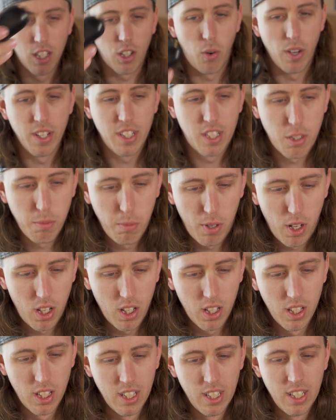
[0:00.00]
Quite
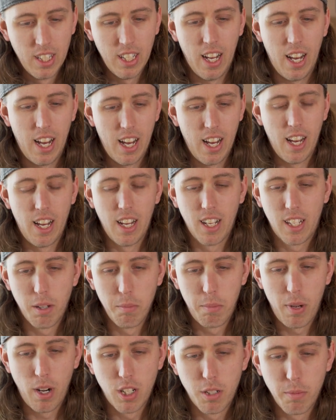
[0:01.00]
small
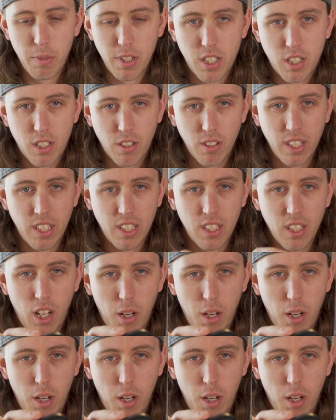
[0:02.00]
compared to my screen